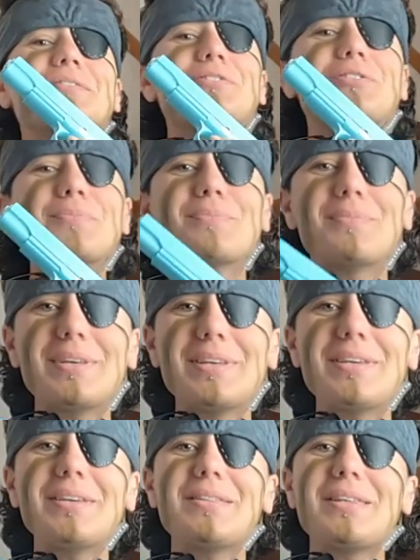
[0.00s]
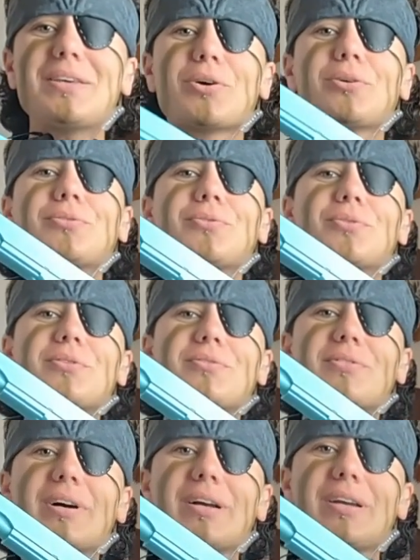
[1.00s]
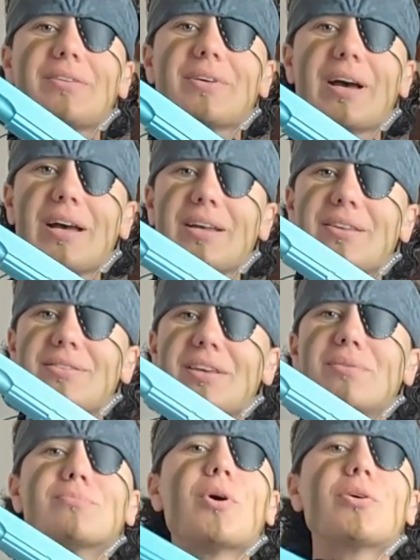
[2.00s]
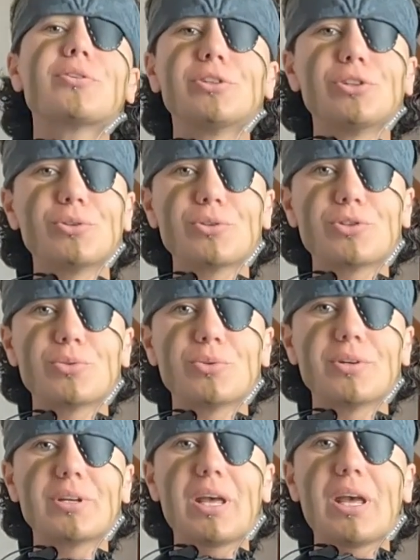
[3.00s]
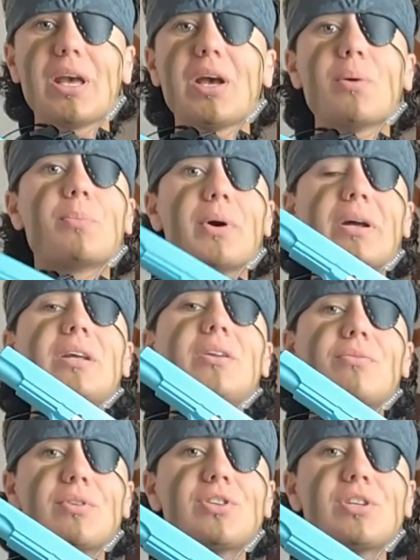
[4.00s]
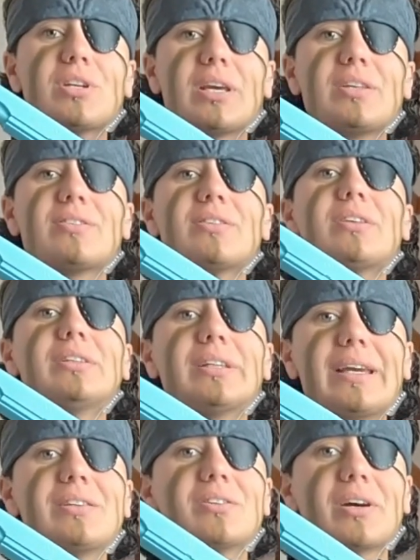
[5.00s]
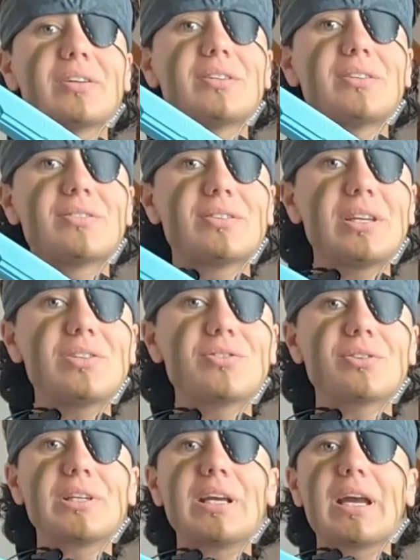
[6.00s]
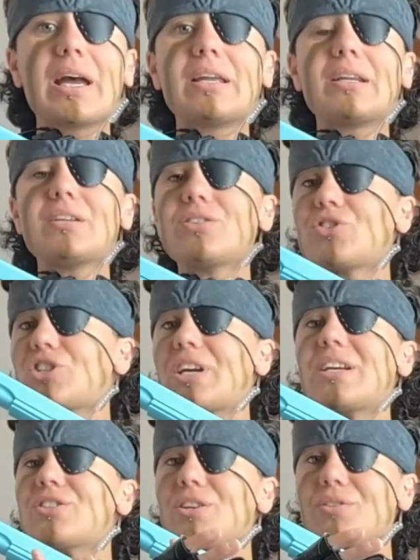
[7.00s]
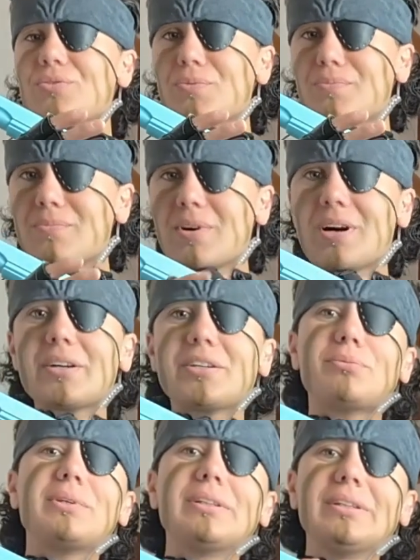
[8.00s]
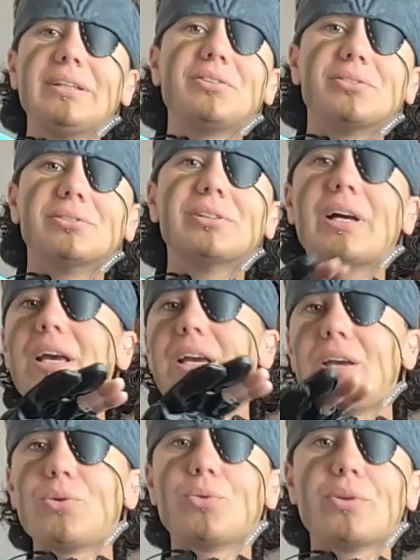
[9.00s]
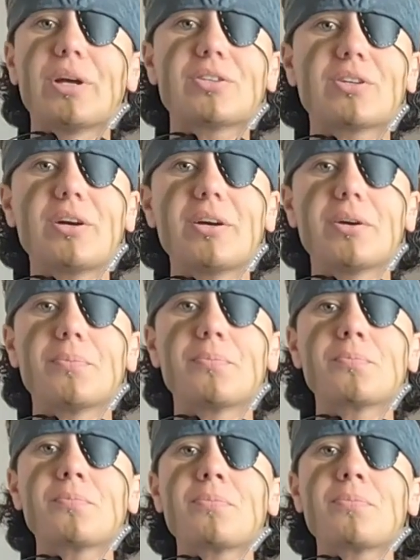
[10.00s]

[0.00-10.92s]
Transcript: To me, the Colt 45 has a modern look to it, but it originates in the late 19th century, and it has changed remarkably little in all that time,